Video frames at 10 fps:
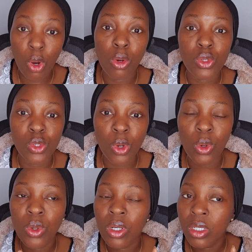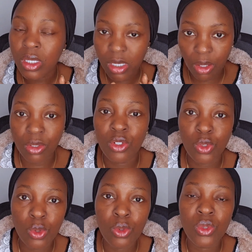But also,
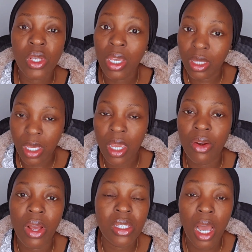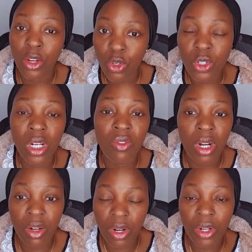secondary schools in the areas are
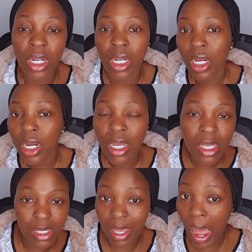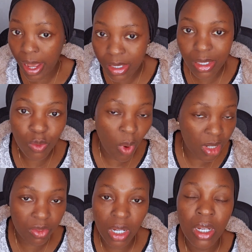usually very, very scarce
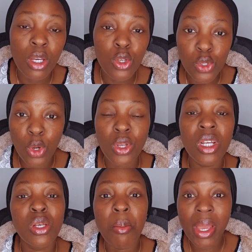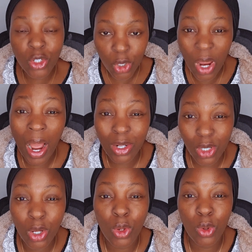and whatever. So you need to make sure you're
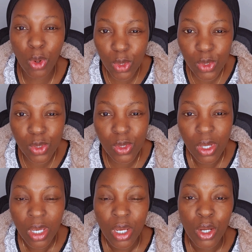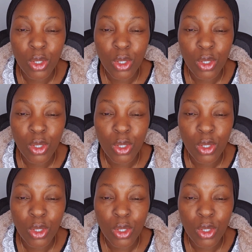actually close